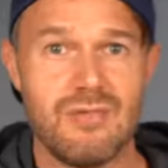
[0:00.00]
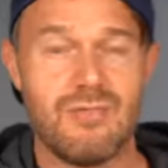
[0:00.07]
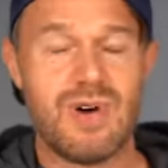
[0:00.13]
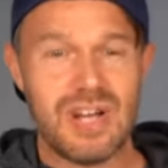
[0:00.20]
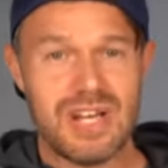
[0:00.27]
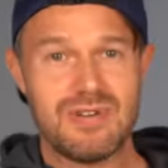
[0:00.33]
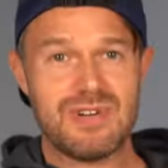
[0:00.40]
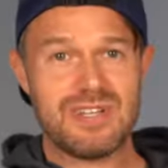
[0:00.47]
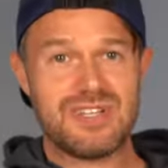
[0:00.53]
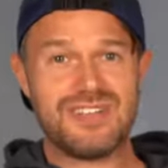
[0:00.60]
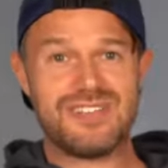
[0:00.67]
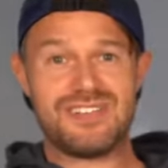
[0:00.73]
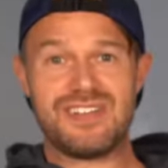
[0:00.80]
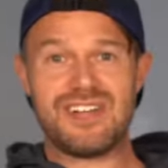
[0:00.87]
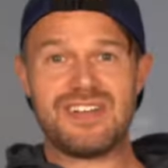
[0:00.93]
While you are
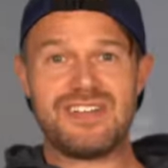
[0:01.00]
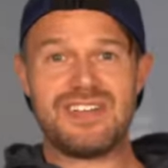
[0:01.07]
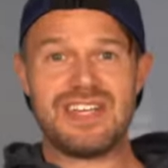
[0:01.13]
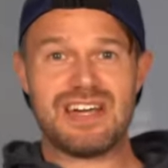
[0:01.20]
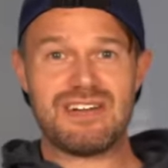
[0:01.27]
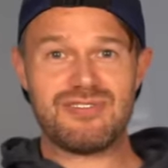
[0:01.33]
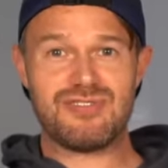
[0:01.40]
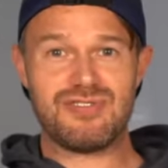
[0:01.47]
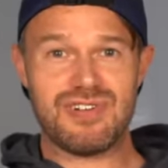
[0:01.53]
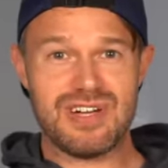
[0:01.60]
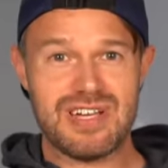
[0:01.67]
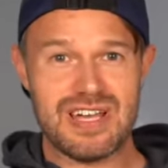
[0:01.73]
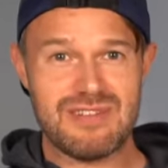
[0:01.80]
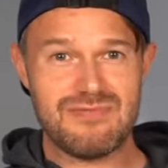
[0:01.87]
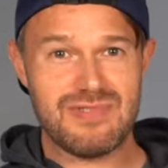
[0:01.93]
just starting out, try
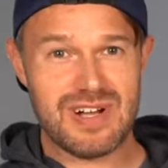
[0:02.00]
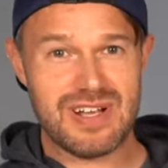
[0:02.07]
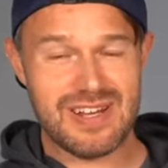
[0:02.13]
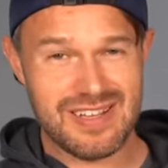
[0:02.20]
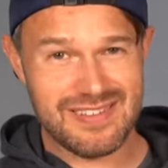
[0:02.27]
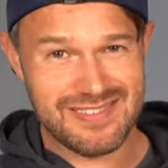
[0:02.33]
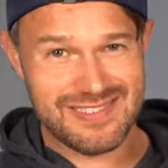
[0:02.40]
and run as